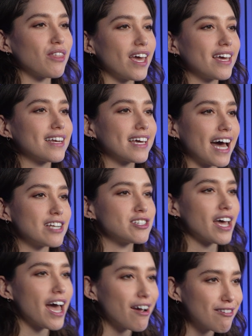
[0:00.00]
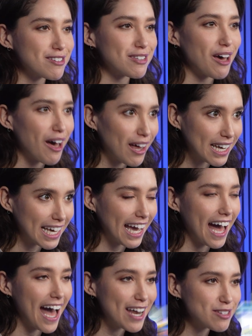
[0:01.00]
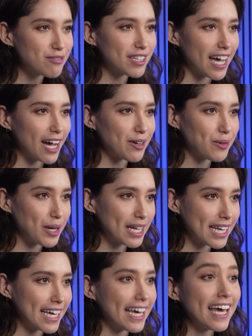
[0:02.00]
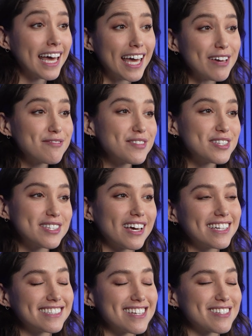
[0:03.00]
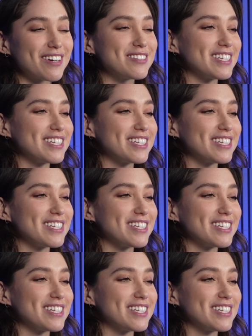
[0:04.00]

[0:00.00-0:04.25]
they can catch errors early and react quickly if the site does go